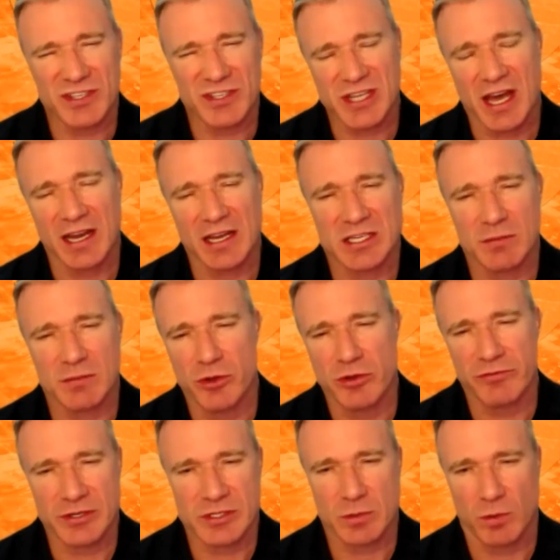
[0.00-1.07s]
We're starting to
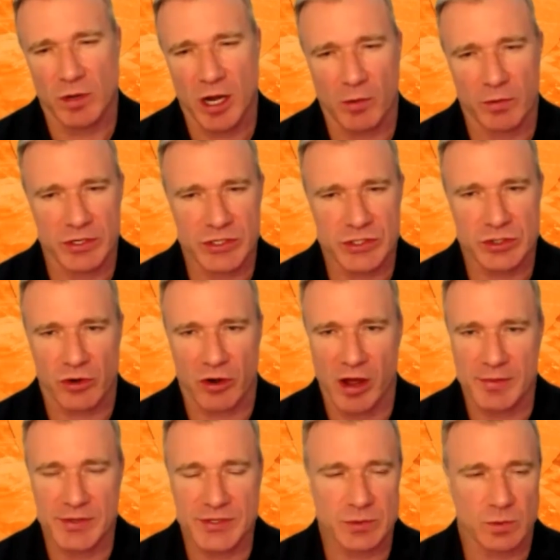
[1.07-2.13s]
move into what I would
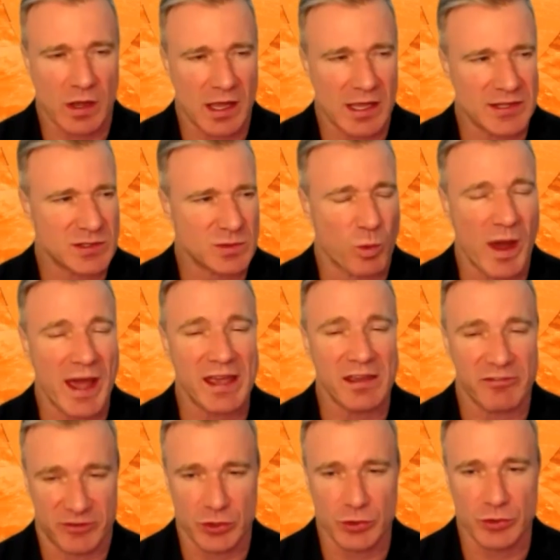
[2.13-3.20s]
describe as
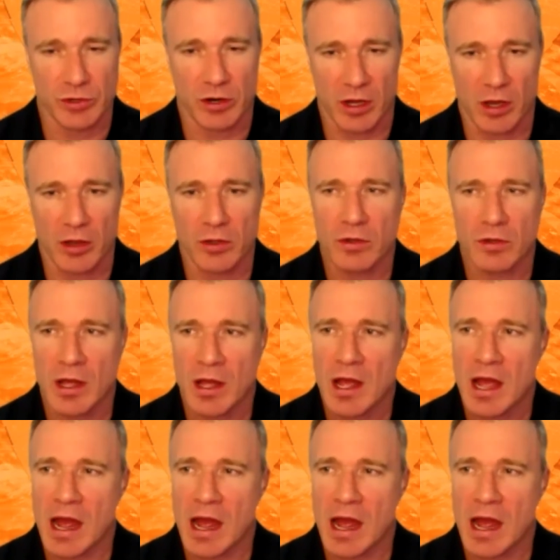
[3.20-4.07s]
wave 2.0.